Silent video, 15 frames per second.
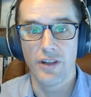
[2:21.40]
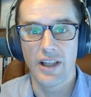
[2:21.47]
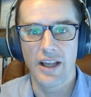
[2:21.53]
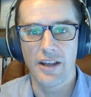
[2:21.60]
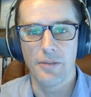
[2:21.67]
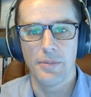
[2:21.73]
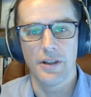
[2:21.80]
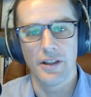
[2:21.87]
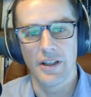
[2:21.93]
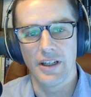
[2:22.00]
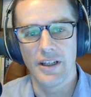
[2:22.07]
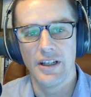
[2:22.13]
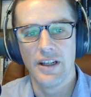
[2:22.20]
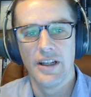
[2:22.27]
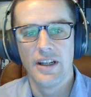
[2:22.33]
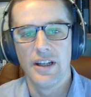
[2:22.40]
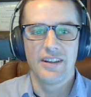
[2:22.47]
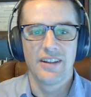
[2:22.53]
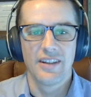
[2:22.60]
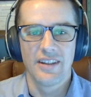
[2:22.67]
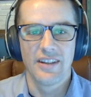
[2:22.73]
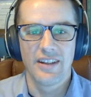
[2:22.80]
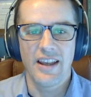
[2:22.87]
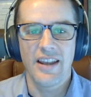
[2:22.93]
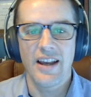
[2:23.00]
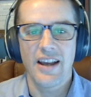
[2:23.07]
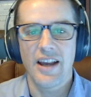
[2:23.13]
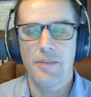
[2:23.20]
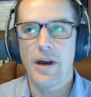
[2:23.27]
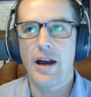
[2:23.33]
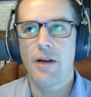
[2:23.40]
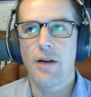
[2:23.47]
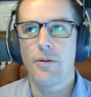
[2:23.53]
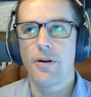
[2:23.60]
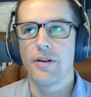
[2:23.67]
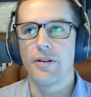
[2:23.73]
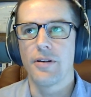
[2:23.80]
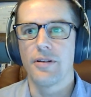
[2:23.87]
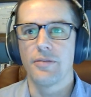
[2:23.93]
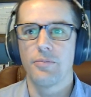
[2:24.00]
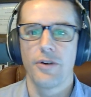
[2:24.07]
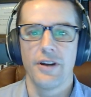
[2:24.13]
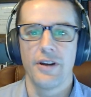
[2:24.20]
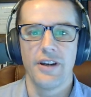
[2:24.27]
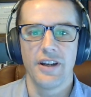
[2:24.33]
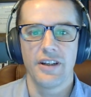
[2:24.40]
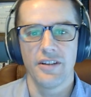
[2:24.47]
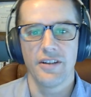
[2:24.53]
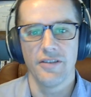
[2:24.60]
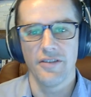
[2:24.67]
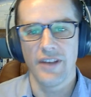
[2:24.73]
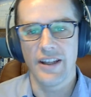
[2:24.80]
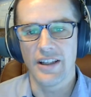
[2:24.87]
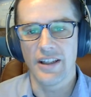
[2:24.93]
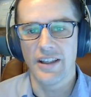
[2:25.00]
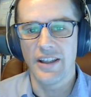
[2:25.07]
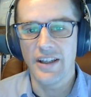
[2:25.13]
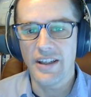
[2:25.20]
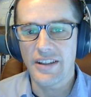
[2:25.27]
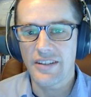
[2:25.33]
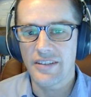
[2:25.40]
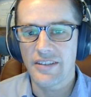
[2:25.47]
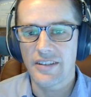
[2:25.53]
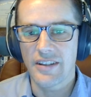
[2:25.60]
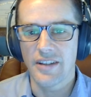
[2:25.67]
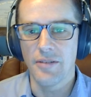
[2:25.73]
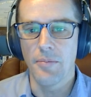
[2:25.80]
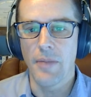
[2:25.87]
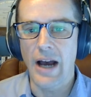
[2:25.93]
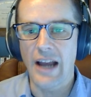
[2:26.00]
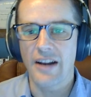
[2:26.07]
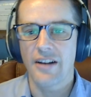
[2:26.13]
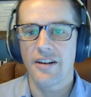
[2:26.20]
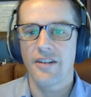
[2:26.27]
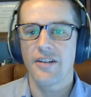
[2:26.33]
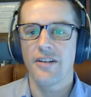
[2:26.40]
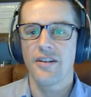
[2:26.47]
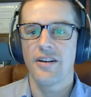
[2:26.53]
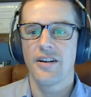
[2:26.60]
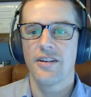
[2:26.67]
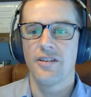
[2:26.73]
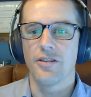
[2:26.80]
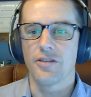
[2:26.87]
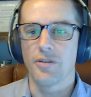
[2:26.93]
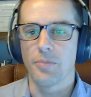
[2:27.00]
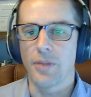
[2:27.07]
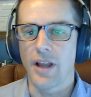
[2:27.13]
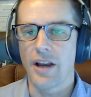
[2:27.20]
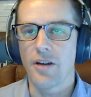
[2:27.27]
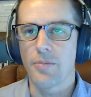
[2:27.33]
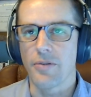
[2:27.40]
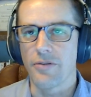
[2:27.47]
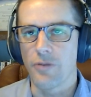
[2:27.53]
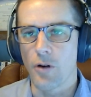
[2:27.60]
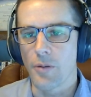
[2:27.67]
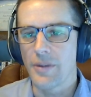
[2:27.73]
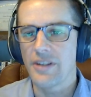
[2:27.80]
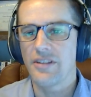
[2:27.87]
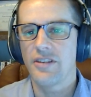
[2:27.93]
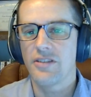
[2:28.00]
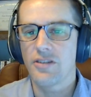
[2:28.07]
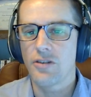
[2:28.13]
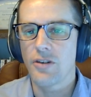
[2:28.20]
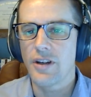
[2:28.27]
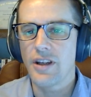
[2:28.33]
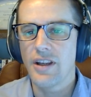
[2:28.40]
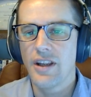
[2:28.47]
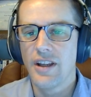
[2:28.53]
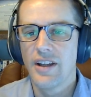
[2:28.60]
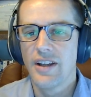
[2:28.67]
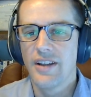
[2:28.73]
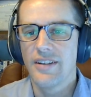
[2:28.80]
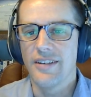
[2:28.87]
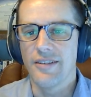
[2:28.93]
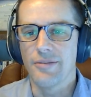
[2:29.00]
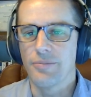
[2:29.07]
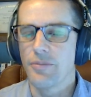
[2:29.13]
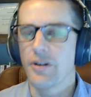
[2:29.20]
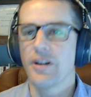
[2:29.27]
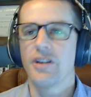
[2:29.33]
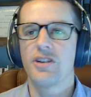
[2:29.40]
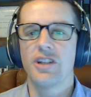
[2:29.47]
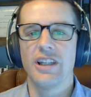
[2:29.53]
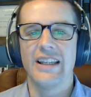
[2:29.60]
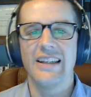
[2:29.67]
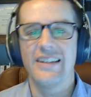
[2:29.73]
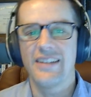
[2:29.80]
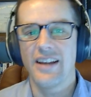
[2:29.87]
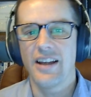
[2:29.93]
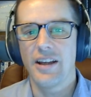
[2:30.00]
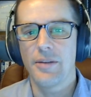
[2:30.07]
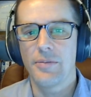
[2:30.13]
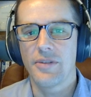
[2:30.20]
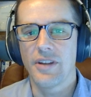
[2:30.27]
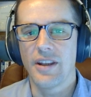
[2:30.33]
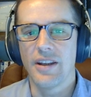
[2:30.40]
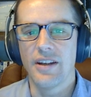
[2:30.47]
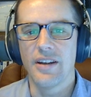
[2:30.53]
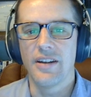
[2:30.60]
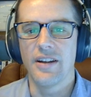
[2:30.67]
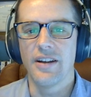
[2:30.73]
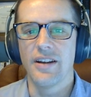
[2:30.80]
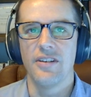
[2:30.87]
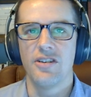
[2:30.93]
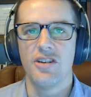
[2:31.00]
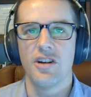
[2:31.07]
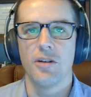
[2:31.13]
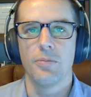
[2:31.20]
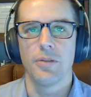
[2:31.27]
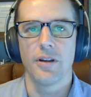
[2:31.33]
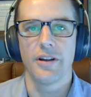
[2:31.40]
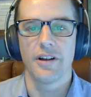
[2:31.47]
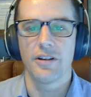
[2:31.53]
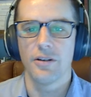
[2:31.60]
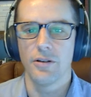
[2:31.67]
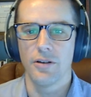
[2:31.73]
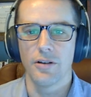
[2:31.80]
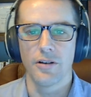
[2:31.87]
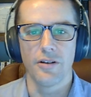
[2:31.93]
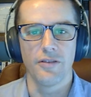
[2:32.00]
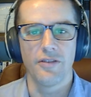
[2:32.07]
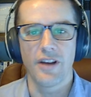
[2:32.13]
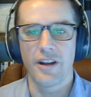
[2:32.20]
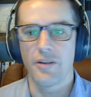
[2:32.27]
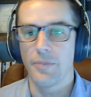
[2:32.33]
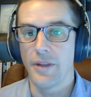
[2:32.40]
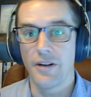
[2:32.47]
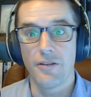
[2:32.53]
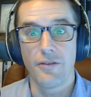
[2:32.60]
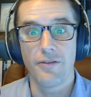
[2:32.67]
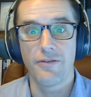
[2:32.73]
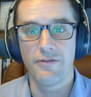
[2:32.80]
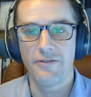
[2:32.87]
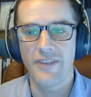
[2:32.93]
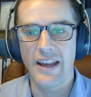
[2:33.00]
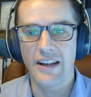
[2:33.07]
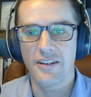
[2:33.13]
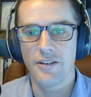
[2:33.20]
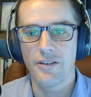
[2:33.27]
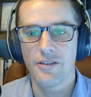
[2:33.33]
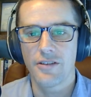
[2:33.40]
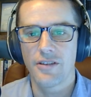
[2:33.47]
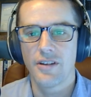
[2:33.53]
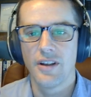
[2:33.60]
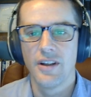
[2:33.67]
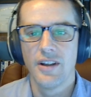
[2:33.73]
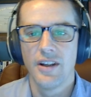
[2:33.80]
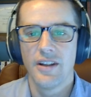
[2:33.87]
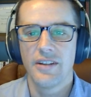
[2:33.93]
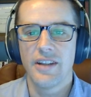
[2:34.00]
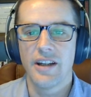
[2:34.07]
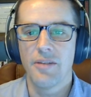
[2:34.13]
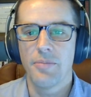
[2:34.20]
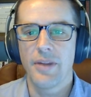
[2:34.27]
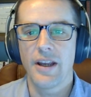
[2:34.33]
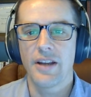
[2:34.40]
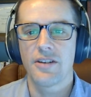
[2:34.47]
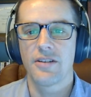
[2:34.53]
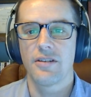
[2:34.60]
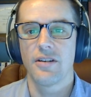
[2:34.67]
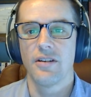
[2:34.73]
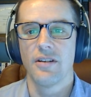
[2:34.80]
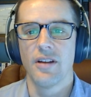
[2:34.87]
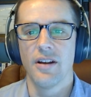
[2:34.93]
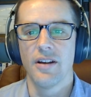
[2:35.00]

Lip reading: Reliability. AI powered predictive analytics can monitor your supplier performance history, your production lead times, and geopolitical or environmental factors that impact